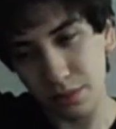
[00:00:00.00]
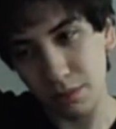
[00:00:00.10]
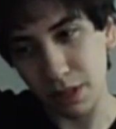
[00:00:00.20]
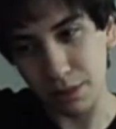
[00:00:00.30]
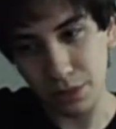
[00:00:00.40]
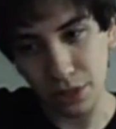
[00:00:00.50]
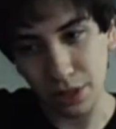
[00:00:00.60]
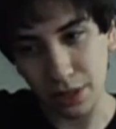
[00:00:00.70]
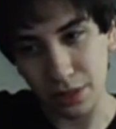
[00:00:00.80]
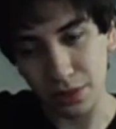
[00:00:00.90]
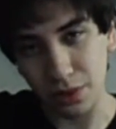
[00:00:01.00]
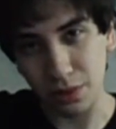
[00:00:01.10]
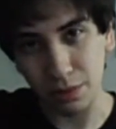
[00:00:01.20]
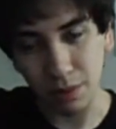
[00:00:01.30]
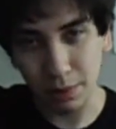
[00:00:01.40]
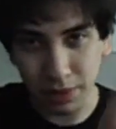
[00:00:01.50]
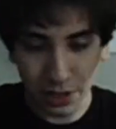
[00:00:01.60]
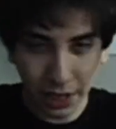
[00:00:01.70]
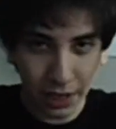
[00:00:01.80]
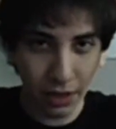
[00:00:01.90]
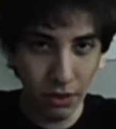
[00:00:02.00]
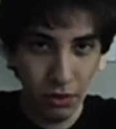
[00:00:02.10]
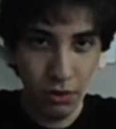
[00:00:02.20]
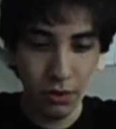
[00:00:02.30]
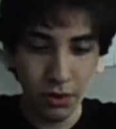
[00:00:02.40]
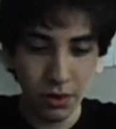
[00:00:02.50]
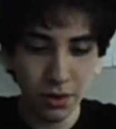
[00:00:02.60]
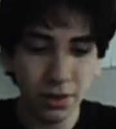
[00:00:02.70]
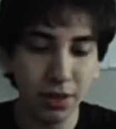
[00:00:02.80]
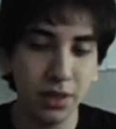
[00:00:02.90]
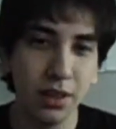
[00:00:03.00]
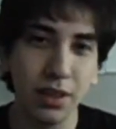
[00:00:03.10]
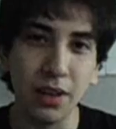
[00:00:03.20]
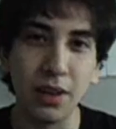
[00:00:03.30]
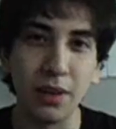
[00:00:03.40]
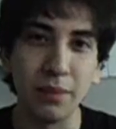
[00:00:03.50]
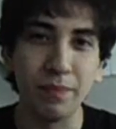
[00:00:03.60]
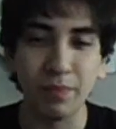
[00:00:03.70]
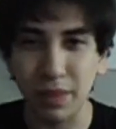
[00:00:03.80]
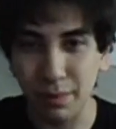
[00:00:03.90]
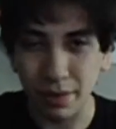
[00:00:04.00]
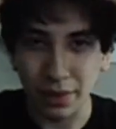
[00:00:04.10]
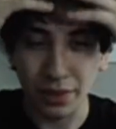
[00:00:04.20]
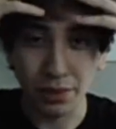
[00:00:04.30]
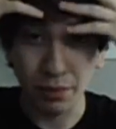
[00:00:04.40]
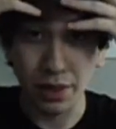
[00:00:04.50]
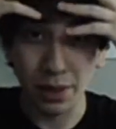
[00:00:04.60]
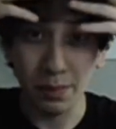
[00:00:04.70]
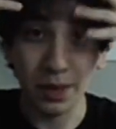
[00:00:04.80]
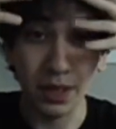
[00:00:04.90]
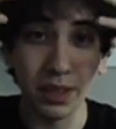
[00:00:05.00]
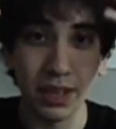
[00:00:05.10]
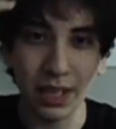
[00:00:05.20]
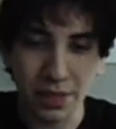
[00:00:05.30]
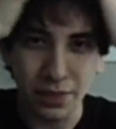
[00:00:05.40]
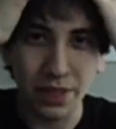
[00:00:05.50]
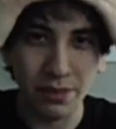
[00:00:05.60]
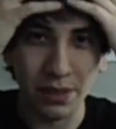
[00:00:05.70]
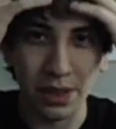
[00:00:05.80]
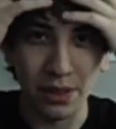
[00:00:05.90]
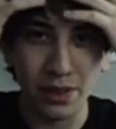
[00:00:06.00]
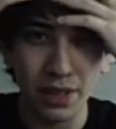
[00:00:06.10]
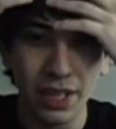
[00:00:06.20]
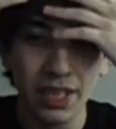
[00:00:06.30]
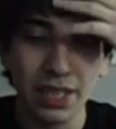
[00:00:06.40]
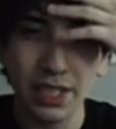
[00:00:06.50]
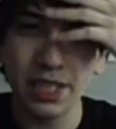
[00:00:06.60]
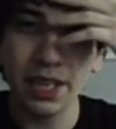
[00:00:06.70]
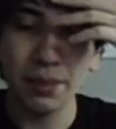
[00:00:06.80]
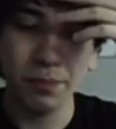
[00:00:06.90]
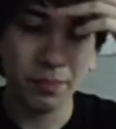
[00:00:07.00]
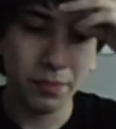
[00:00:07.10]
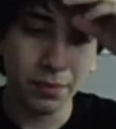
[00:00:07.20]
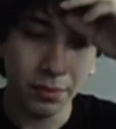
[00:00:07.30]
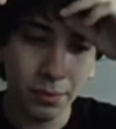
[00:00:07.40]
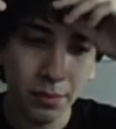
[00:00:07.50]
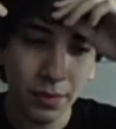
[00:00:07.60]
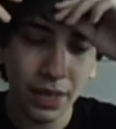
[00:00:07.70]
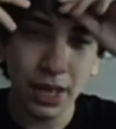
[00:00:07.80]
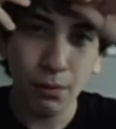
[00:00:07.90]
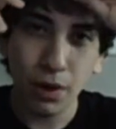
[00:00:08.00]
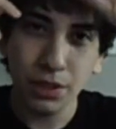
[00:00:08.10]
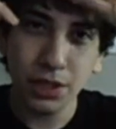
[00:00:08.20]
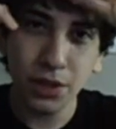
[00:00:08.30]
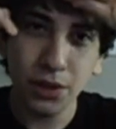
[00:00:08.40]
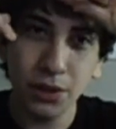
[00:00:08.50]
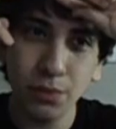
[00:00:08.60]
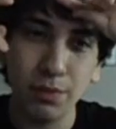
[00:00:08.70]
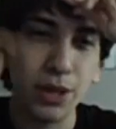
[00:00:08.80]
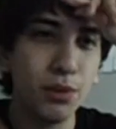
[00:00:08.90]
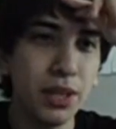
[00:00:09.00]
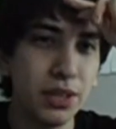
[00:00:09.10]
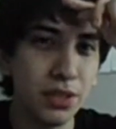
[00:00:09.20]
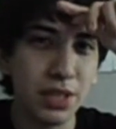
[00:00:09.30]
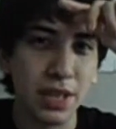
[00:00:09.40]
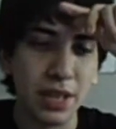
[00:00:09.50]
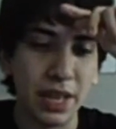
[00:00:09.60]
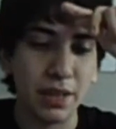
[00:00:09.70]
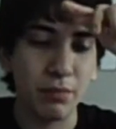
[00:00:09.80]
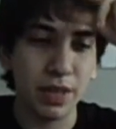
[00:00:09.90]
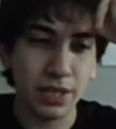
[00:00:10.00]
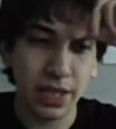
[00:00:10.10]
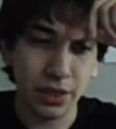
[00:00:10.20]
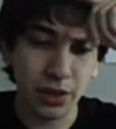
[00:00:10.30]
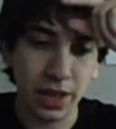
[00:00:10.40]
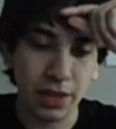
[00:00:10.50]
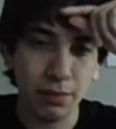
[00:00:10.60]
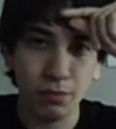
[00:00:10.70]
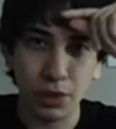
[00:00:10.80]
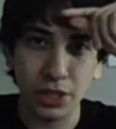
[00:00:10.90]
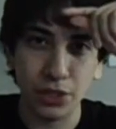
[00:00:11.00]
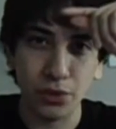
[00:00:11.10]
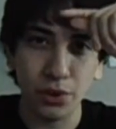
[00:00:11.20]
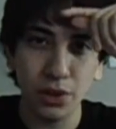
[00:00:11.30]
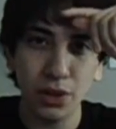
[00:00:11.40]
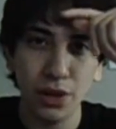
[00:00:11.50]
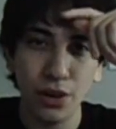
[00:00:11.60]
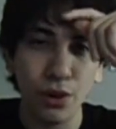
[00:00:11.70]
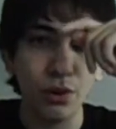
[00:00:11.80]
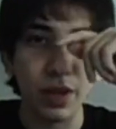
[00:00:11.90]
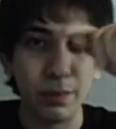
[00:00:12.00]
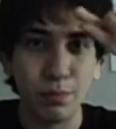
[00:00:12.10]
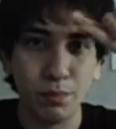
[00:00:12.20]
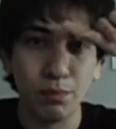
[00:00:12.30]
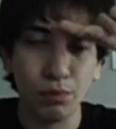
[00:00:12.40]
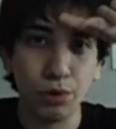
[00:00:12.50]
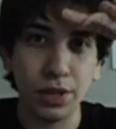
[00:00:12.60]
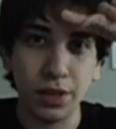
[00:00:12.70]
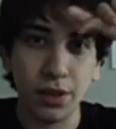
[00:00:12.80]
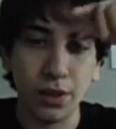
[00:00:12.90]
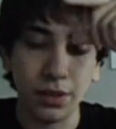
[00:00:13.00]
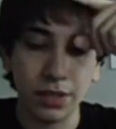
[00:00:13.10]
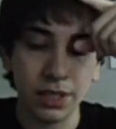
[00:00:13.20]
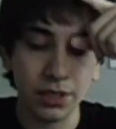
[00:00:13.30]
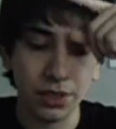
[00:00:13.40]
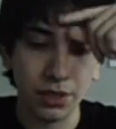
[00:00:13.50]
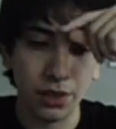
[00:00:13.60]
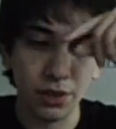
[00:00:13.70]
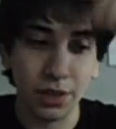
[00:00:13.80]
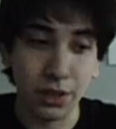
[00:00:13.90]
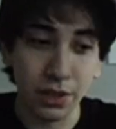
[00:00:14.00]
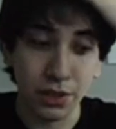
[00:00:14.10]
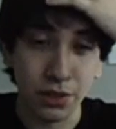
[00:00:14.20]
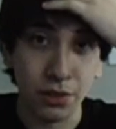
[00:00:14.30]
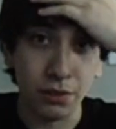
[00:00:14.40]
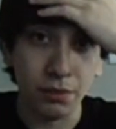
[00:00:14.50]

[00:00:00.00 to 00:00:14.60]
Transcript: while I was drawing, so it probably is like, probably looks weird up here. Still need to figure. Because it's like, it wants to curl, but it only does that like when it's either like pretty short or like pretty long. It starts curling on its own.